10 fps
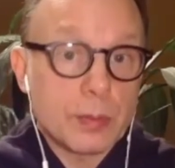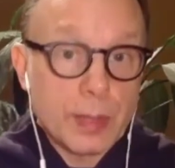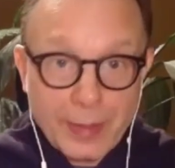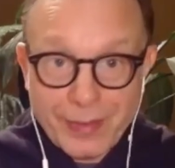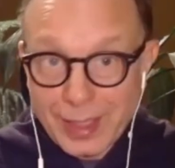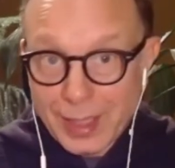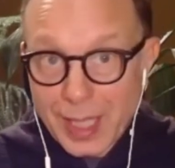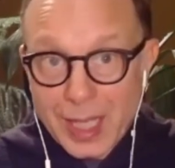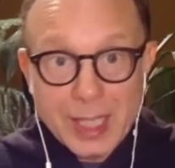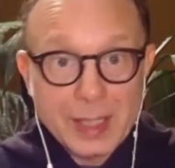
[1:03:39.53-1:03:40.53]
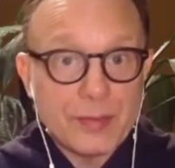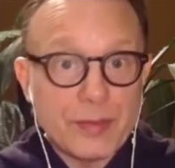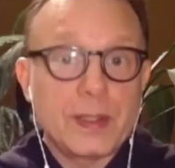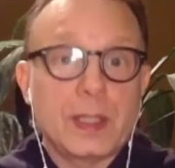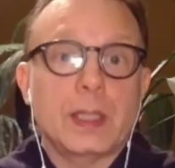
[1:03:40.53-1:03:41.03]
We have a lot of
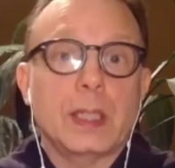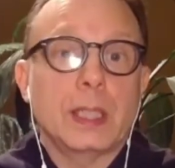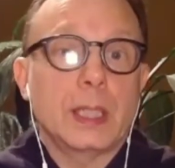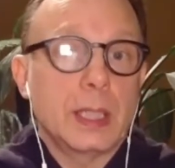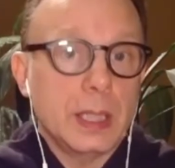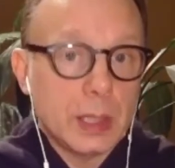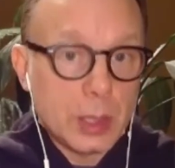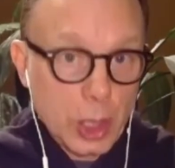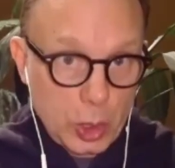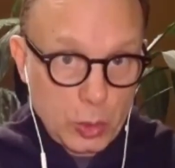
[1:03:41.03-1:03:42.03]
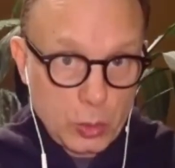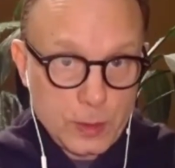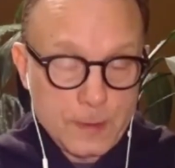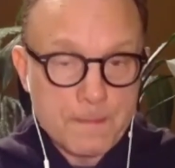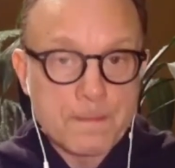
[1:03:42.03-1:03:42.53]
feeling
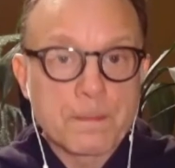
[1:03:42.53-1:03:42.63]
tone,